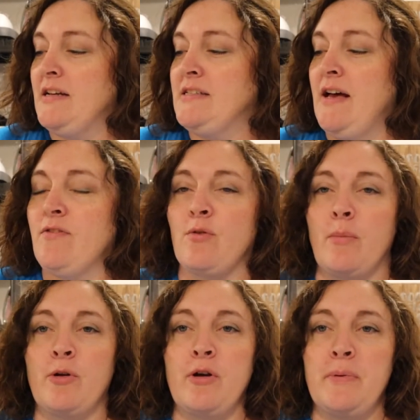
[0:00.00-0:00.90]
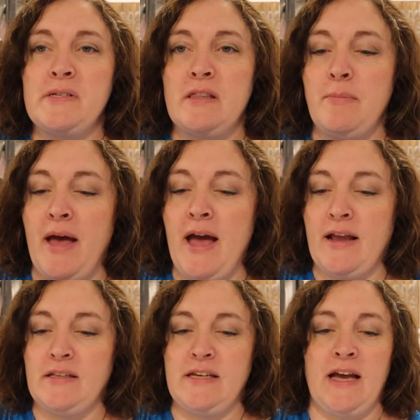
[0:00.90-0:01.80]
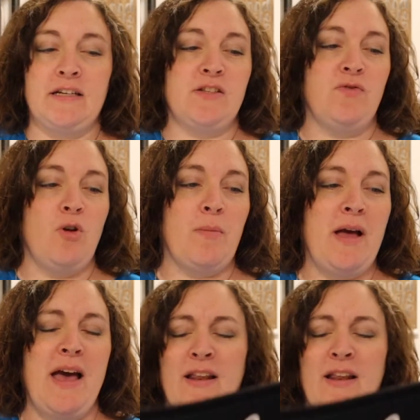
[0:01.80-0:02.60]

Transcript: does have the rubber grippies on the back to act as a floor mat.